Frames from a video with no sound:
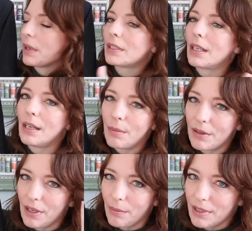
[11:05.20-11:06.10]
excited
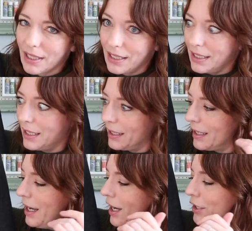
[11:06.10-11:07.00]
about that because I needed
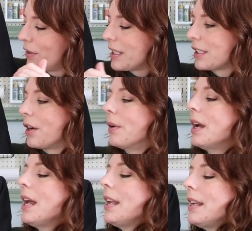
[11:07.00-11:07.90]
a dress coat.
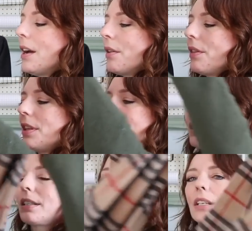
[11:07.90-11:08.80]
Now this
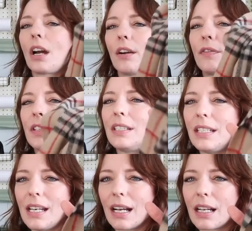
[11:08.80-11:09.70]
scarf
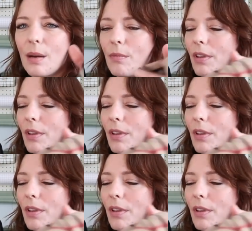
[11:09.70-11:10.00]
did not come